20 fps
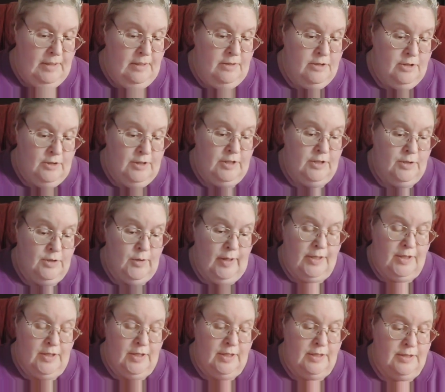So these are
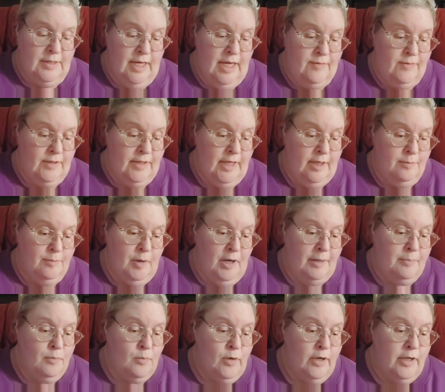great things to have on hand:
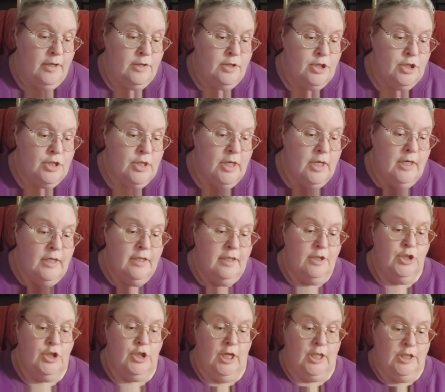pipe wrench, an
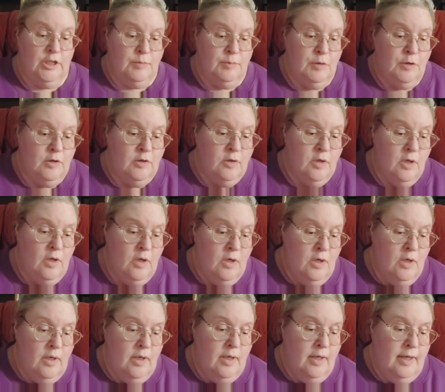adjustable
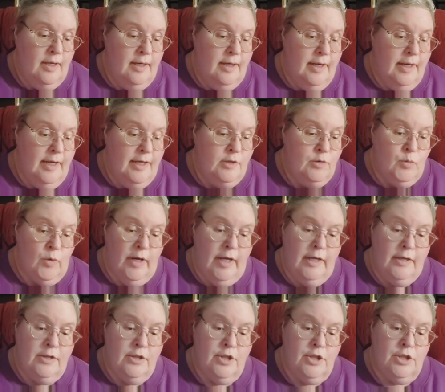end
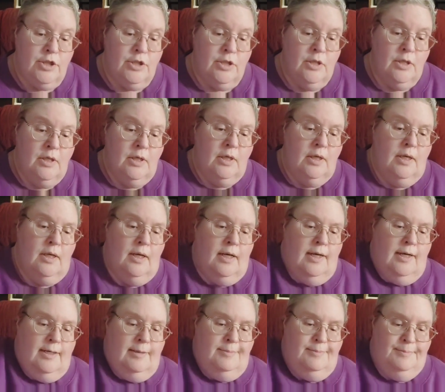wrench,
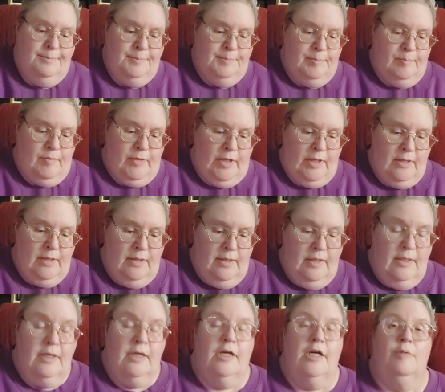a
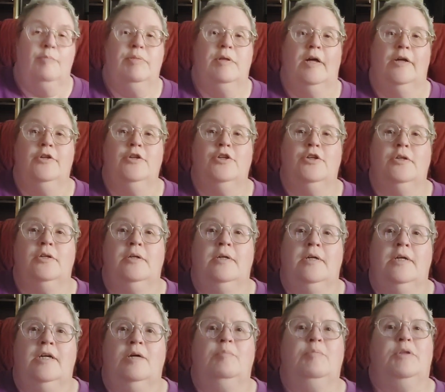plunger.
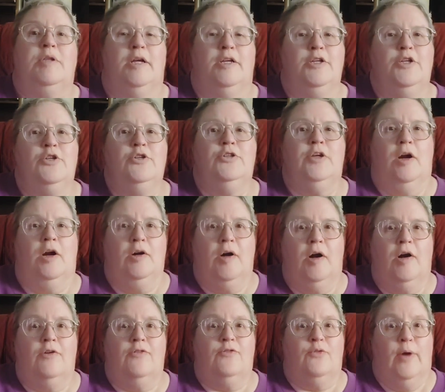Plungers are
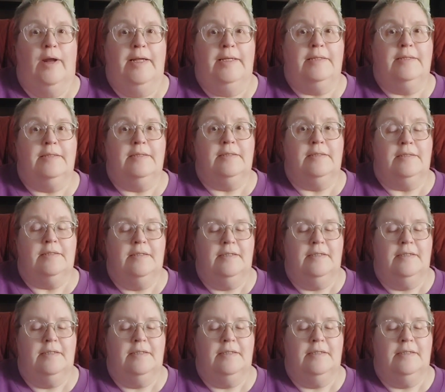our friends.